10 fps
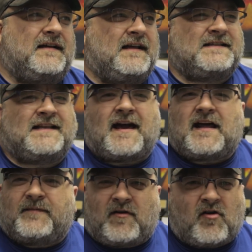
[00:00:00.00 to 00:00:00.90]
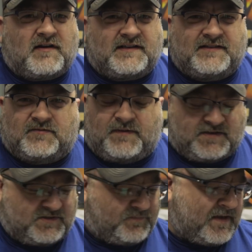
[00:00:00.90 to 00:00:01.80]
that's got to be hard to do,
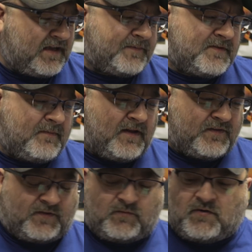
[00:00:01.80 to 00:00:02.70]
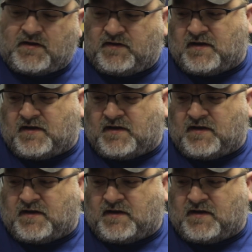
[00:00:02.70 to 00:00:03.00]
because you're picking up somebody else's work.